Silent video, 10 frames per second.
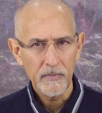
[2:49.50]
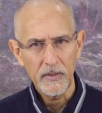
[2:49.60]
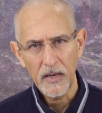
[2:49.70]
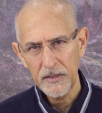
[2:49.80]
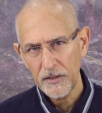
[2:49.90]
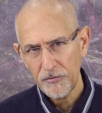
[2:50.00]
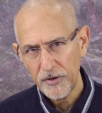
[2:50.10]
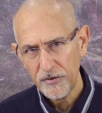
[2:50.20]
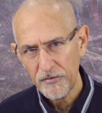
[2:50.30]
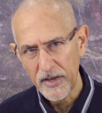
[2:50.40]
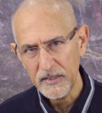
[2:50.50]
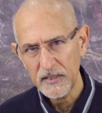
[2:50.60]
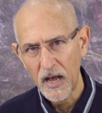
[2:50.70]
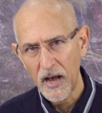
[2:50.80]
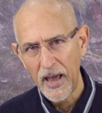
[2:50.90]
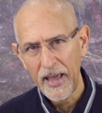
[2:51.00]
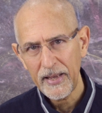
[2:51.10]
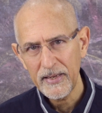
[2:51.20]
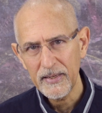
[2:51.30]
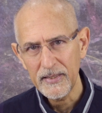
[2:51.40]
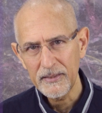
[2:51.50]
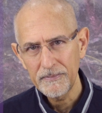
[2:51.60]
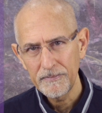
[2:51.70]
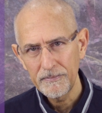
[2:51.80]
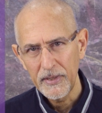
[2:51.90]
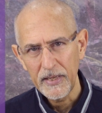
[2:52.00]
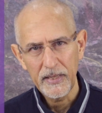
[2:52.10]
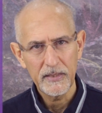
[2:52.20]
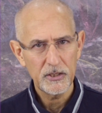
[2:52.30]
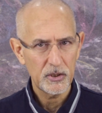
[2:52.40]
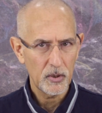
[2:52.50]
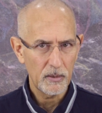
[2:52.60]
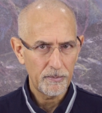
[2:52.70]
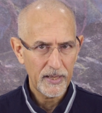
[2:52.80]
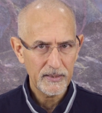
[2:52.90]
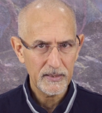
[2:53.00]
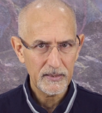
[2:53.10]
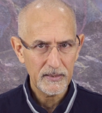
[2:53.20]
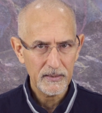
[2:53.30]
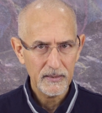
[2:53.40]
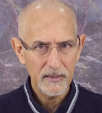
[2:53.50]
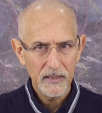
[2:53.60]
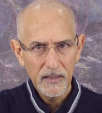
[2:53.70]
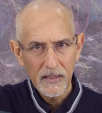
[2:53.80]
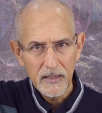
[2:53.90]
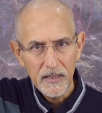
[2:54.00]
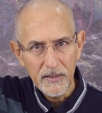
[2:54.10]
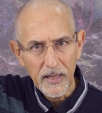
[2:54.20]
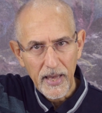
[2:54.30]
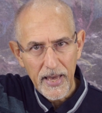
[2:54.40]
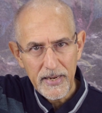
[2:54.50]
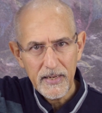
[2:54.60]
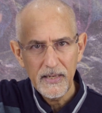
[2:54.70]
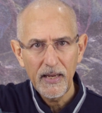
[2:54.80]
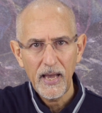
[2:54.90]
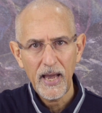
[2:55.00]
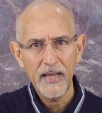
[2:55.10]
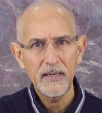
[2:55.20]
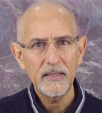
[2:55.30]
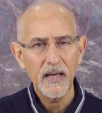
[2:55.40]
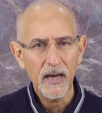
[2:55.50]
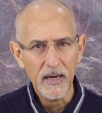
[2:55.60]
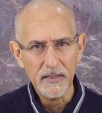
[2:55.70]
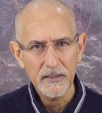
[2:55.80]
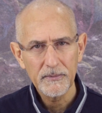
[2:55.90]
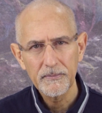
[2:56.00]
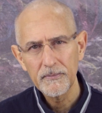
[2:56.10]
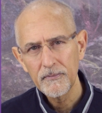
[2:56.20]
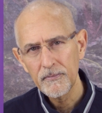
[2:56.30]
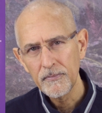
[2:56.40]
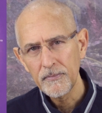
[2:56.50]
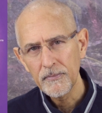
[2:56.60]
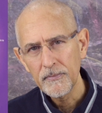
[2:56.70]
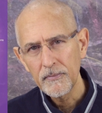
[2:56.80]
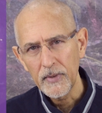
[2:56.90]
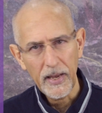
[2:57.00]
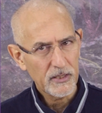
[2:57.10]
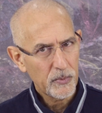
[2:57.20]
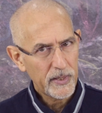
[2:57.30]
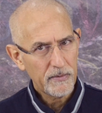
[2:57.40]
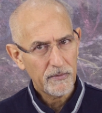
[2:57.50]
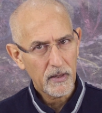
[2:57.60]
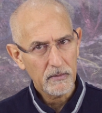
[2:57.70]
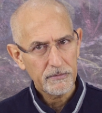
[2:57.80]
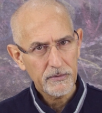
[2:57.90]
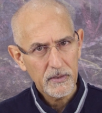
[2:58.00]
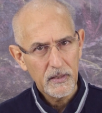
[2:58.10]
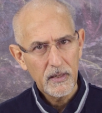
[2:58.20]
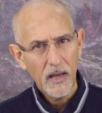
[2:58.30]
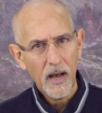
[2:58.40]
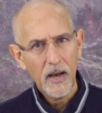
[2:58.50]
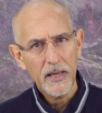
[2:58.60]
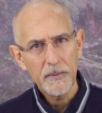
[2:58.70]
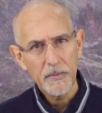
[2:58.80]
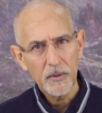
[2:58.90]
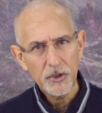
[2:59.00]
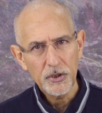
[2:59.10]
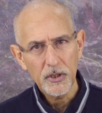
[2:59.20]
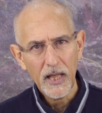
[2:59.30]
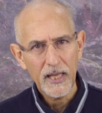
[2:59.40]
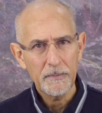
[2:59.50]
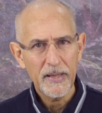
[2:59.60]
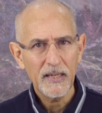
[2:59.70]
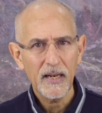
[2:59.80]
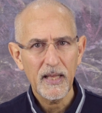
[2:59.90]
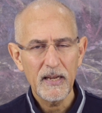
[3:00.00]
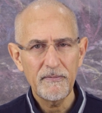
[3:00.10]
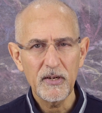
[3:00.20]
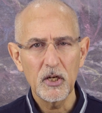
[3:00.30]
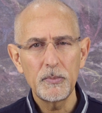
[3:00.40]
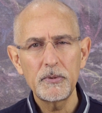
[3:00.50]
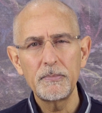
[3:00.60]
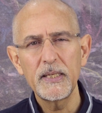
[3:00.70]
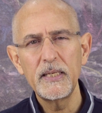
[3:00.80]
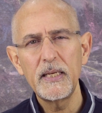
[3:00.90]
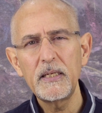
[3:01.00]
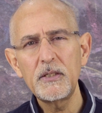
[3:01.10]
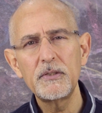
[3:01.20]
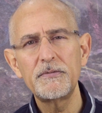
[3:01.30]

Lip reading: The other 3 threads are anchored in the solar plexus, the head, and the heart. As we evolve, our emotional and mental envelopes begin to